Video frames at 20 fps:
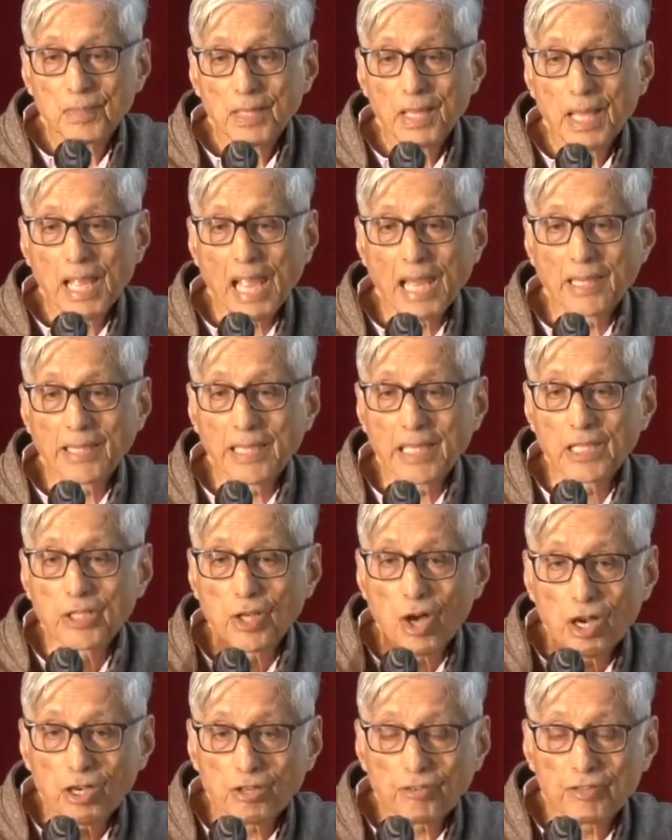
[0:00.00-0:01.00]
And the
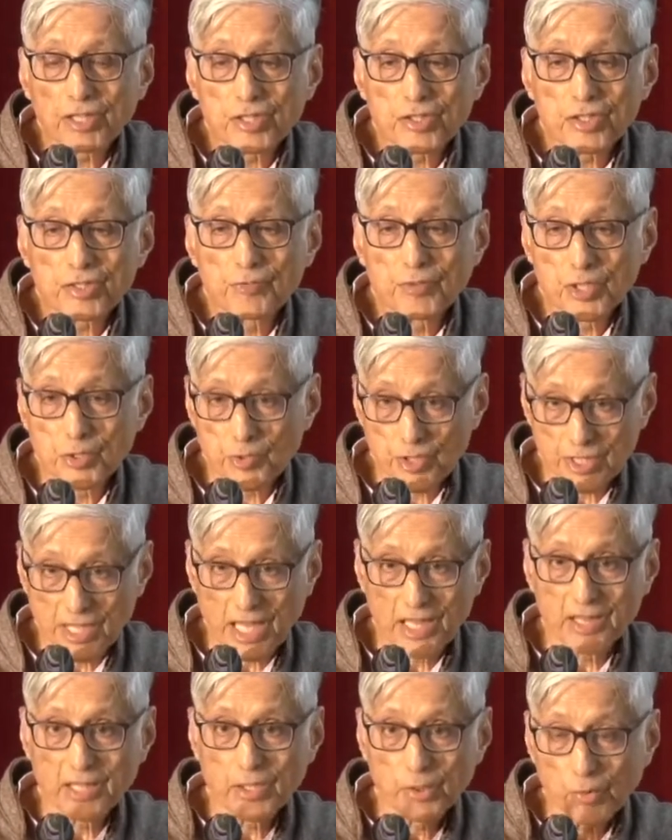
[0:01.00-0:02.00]
Congress, which was
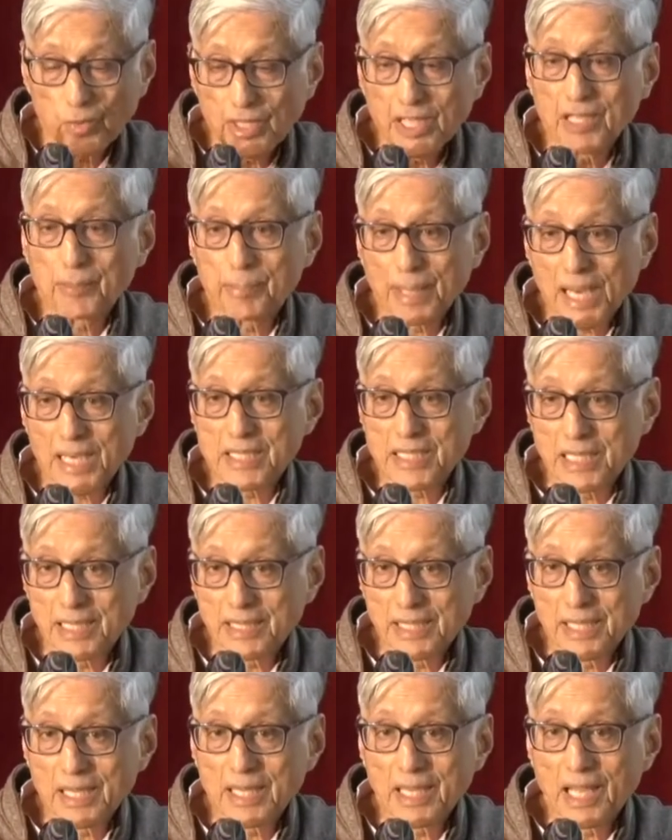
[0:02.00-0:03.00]
then the ruling party in
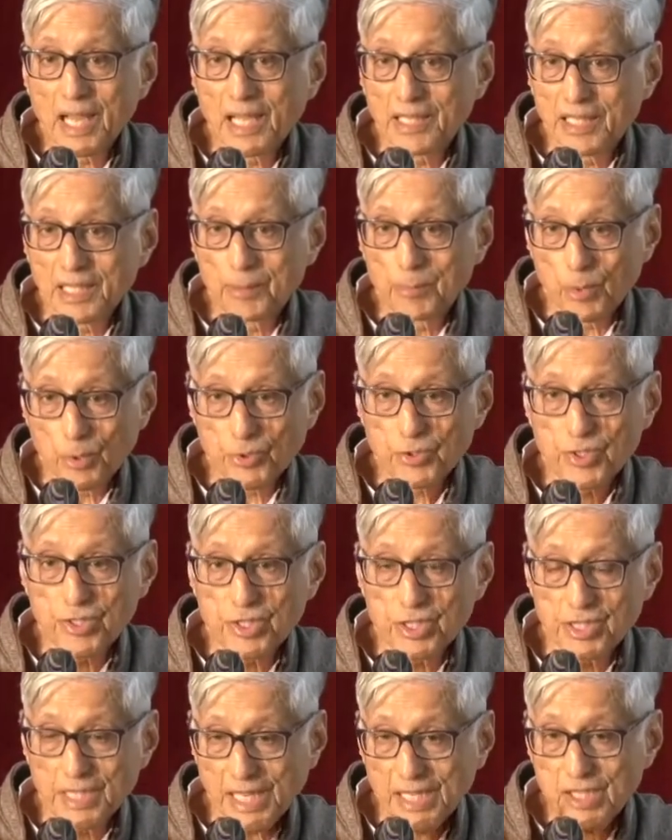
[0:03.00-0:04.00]
India and in most
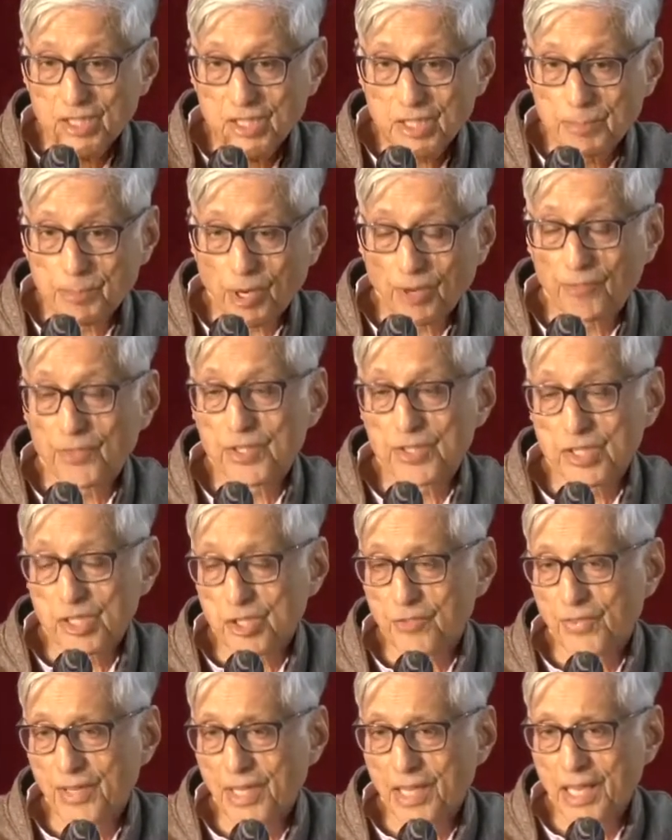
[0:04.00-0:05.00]
states, provinces
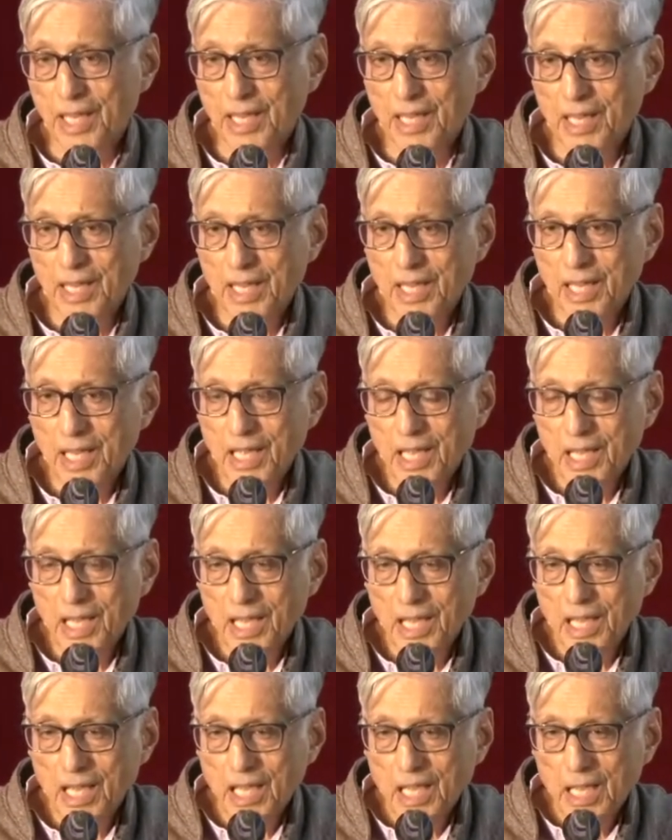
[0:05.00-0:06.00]
of India,
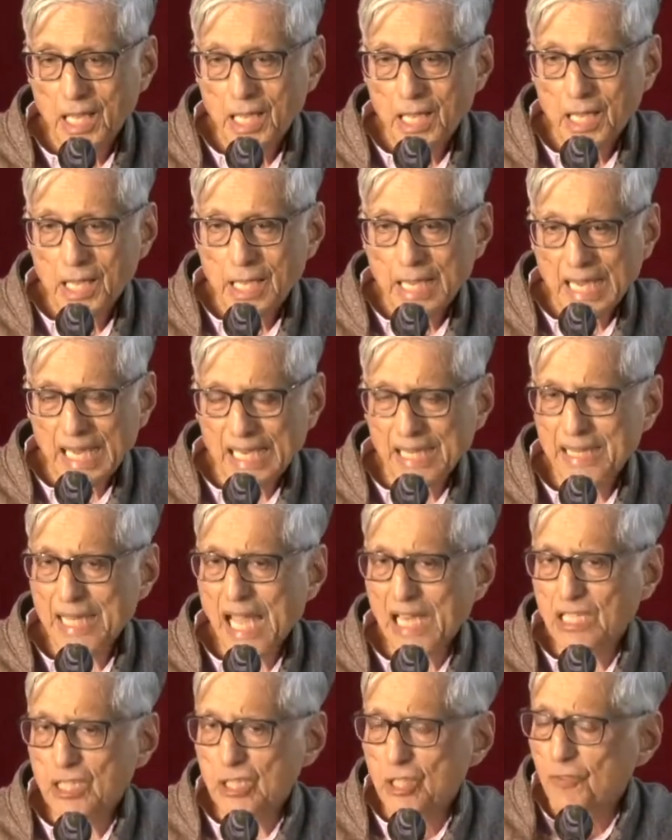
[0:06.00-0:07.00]
in
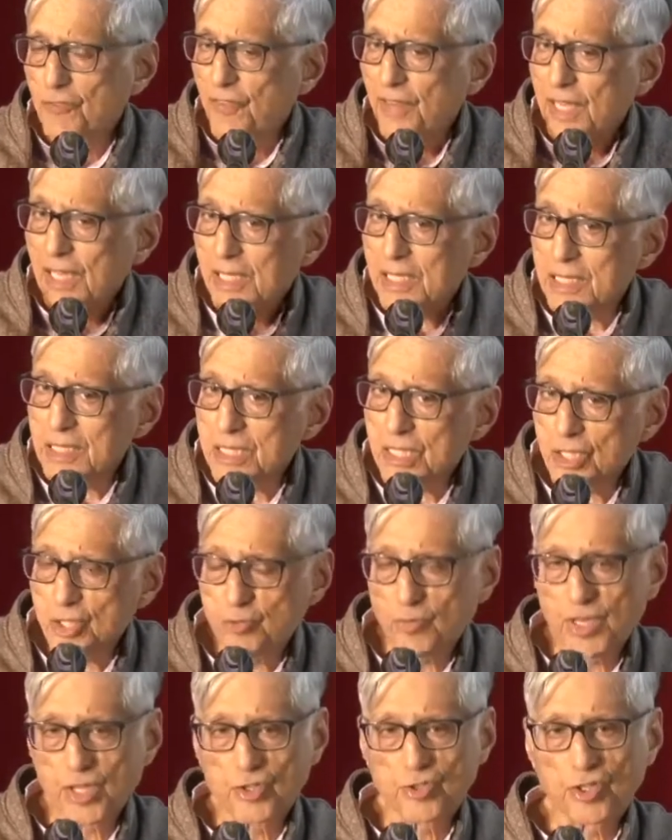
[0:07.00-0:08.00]
that difficult
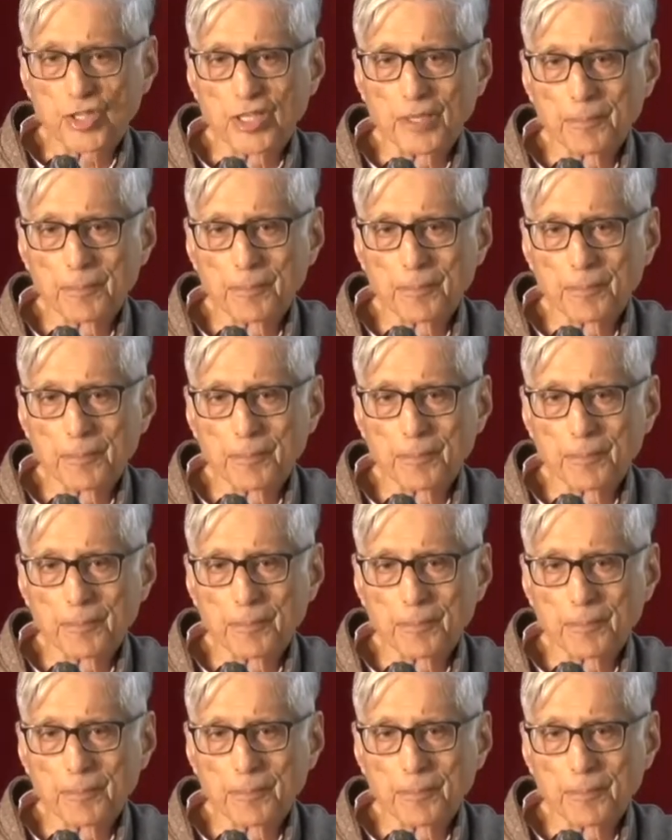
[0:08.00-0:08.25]
situation,